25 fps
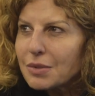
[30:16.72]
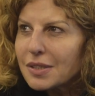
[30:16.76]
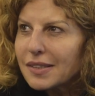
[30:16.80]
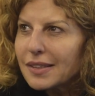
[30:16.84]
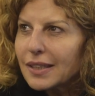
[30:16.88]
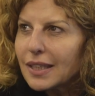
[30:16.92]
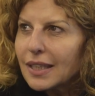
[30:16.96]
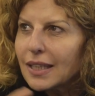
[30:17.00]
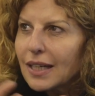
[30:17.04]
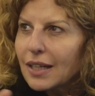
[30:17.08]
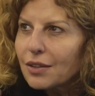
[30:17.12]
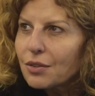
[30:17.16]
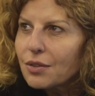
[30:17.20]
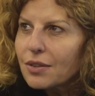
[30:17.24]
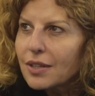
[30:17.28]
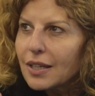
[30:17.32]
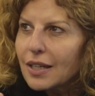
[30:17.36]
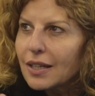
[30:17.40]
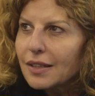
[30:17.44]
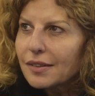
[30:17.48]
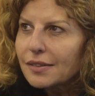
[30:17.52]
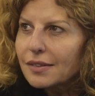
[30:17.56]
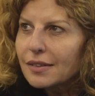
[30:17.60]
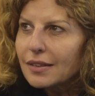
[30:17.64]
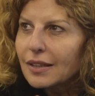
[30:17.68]
And I'm just thinking
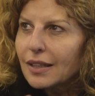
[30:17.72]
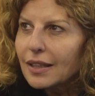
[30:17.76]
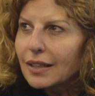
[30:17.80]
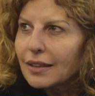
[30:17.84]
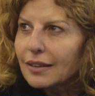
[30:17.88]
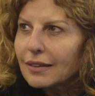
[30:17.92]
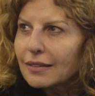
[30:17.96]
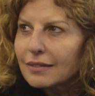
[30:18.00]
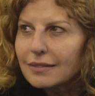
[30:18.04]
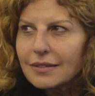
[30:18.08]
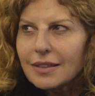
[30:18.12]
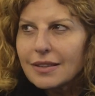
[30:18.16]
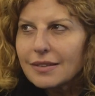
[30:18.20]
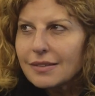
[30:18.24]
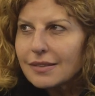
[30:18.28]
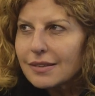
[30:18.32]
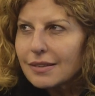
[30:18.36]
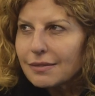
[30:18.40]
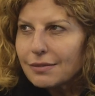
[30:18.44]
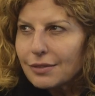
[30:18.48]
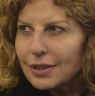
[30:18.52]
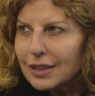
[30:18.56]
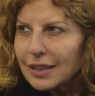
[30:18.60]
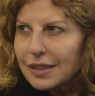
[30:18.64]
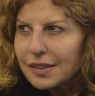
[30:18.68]
100,000, like,
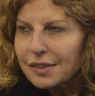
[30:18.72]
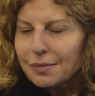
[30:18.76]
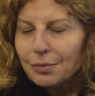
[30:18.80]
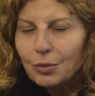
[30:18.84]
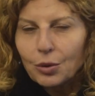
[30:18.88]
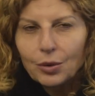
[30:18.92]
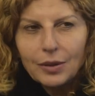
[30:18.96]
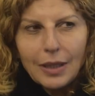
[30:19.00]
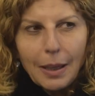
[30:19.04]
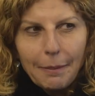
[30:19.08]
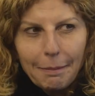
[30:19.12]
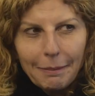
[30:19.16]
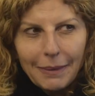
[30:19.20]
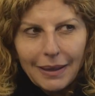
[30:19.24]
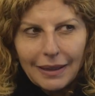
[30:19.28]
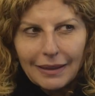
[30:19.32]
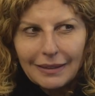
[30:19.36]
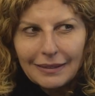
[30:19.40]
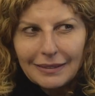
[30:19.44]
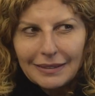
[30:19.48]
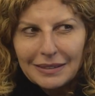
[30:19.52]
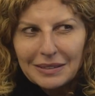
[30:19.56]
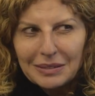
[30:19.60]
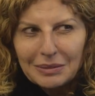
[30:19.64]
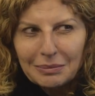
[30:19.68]
it's a really small
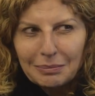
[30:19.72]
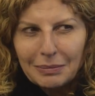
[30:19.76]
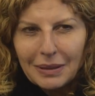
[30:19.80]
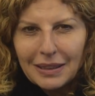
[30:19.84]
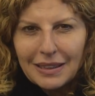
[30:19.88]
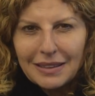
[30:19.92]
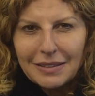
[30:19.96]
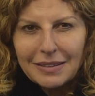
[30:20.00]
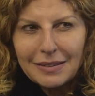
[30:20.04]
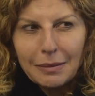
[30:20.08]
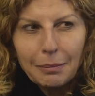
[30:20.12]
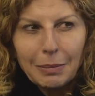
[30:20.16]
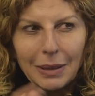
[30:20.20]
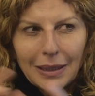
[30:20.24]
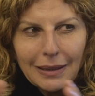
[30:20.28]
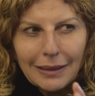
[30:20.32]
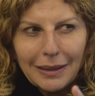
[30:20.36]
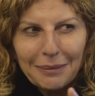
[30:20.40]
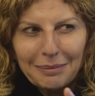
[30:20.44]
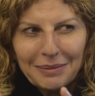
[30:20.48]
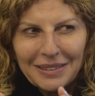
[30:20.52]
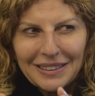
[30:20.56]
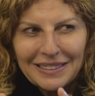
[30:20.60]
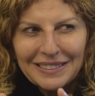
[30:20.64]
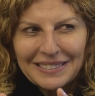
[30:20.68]
number, but it's a big
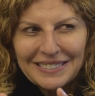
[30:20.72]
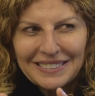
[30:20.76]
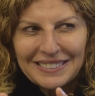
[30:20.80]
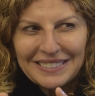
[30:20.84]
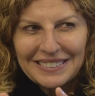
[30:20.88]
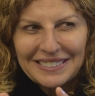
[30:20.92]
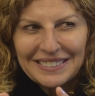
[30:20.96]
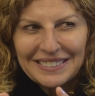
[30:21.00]
number.